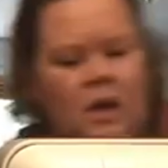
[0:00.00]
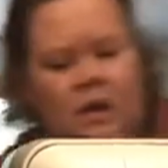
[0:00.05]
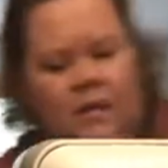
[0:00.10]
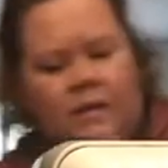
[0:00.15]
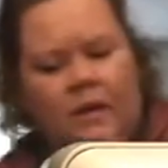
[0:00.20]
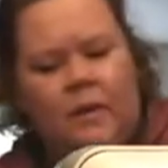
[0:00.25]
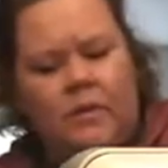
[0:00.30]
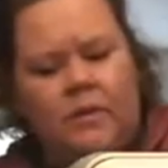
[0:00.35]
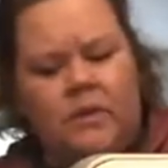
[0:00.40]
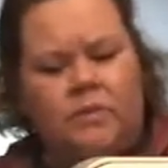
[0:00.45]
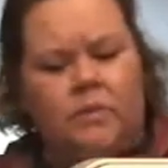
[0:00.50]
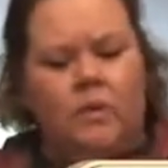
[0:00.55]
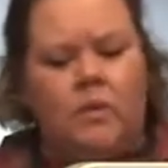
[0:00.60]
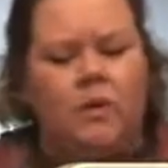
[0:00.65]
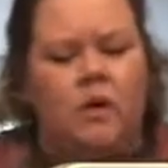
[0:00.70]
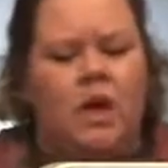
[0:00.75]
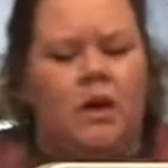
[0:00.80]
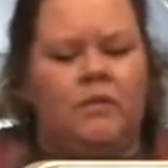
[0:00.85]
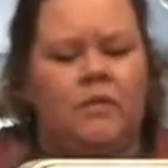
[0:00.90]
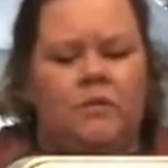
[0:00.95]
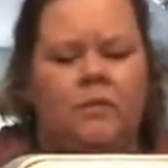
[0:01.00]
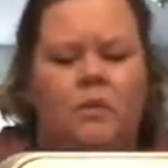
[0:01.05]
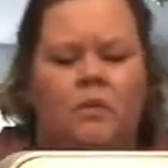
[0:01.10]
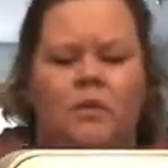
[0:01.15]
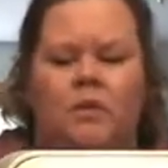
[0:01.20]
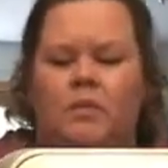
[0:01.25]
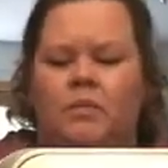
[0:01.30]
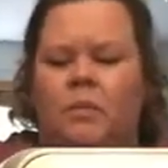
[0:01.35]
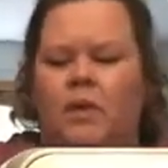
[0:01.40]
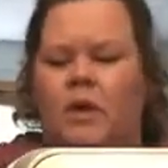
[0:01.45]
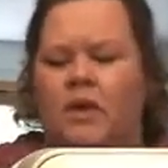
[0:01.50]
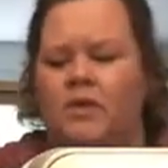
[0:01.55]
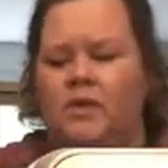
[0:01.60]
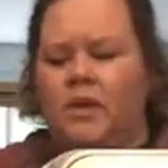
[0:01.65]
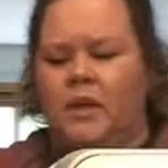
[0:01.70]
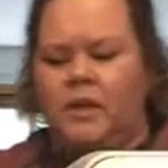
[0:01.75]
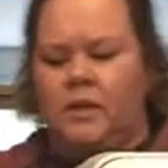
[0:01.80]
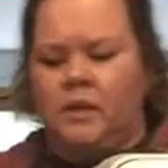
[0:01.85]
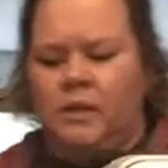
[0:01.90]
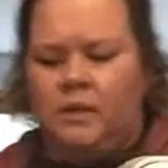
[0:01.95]
was more comfortable with the
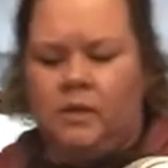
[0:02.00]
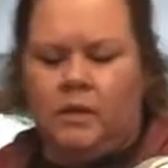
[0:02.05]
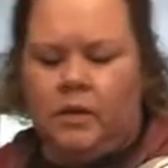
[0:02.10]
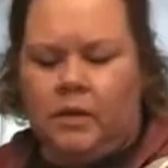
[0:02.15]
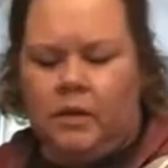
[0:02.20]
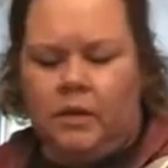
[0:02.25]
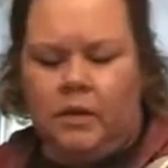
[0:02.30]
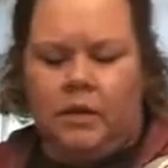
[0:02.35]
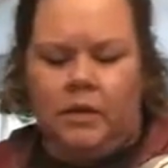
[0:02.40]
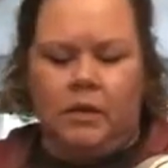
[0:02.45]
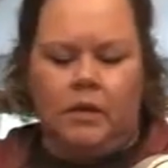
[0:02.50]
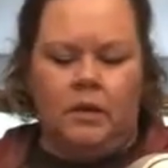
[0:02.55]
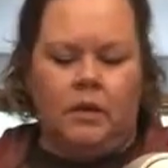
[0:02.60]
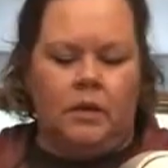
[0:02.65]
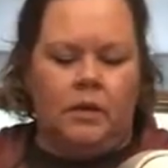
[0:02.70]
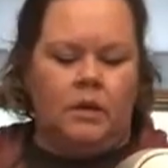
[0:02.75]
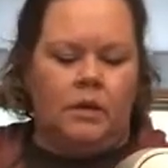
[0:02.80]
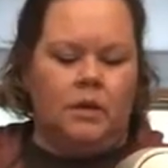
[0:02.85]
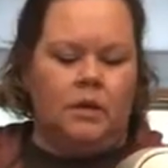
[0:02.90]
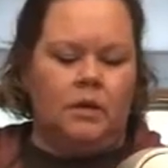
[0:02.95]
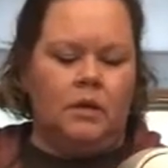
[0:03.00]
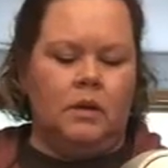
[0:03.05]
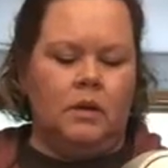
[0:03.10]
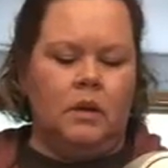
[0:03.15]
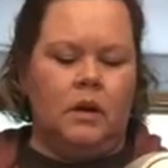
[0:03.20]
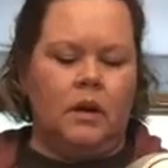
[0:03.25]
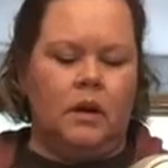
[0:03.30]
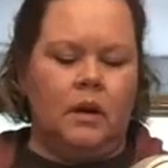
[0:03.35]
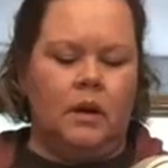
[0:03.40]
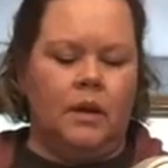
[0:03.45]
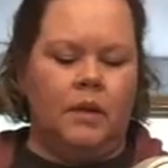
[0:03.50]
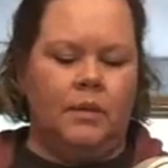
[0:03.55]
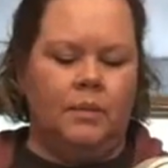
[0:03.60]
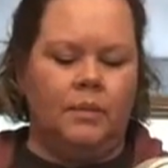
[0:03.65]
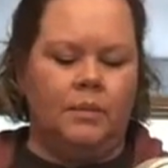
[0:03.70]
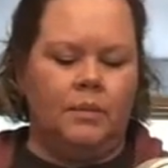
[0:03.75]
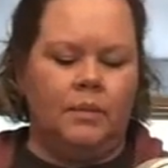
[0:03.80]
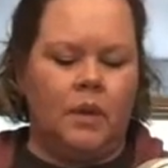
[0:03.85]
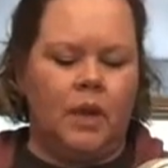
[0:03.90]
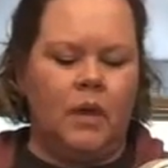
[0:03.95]
process, I
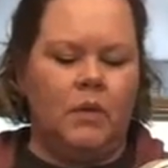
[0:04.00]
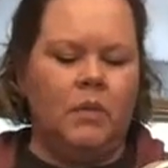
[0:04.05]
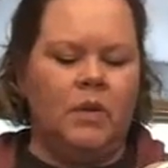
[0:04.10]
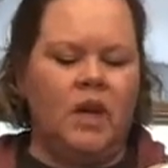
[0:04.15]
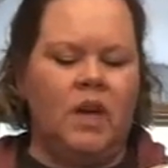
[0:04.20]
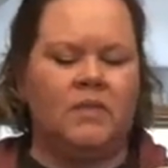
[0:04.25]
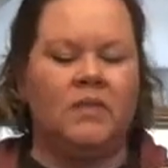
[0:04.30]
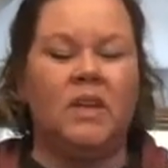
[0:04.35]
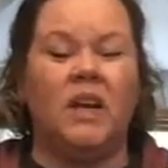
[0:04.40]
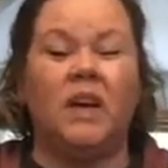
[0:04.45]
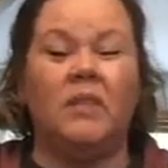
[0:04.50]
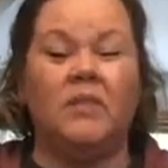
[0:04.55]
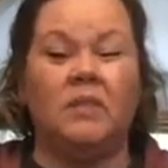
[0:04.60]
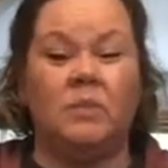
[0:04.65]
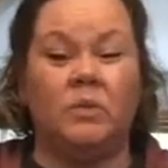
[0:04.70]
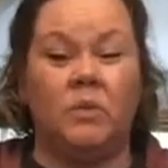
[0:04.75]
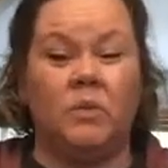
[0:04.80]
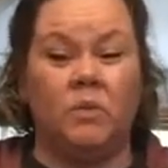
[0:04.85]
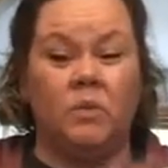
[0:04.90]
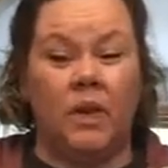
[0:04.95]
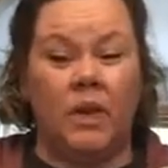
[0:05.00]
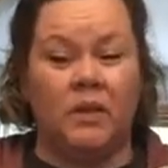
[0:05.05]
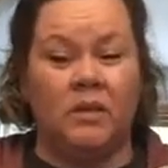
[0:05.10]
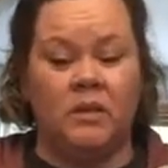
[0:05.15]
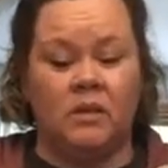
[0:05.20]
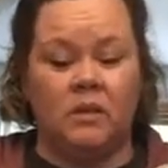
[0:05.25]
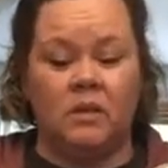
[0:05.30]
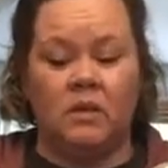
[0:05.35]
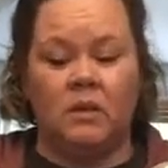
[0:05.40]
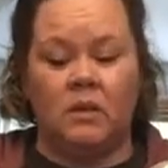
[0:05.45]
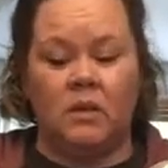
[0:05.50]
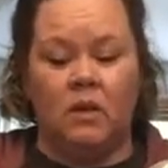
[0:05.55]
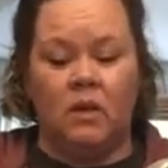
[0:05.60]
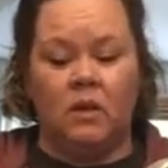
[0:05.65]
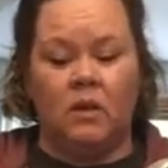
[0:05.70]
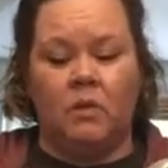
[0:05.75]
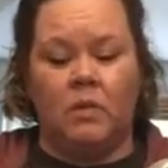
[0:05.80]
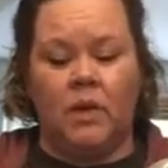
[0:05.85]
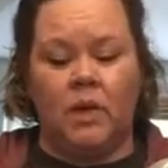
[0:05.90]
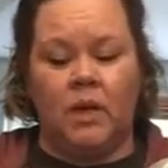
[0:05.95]
wouldn't have to have so much waste
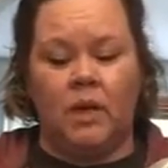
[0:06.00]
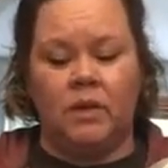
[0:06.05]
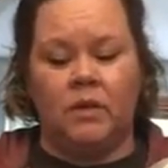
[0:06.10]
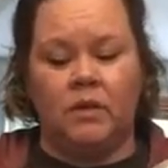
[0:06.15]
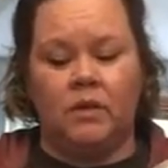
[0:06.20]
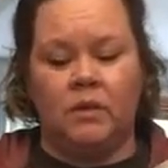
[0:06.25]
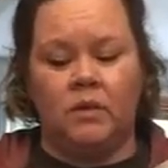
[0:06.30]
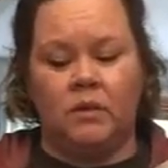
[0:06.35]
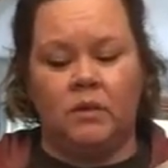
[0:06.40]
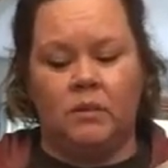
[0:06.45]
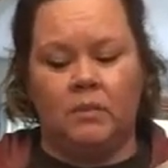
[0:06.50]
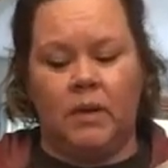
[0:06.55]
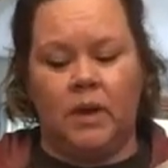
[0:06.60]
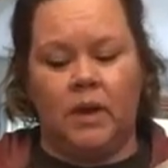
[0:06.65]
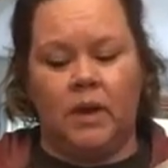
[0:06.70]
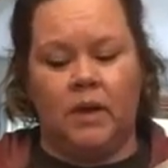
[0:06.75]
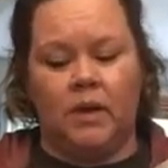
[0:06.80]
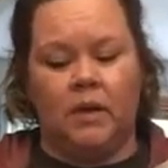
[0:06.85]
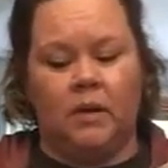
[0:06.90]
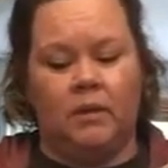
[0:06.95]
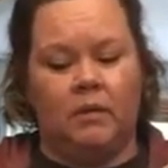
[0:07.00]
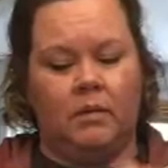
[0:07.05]
when I do my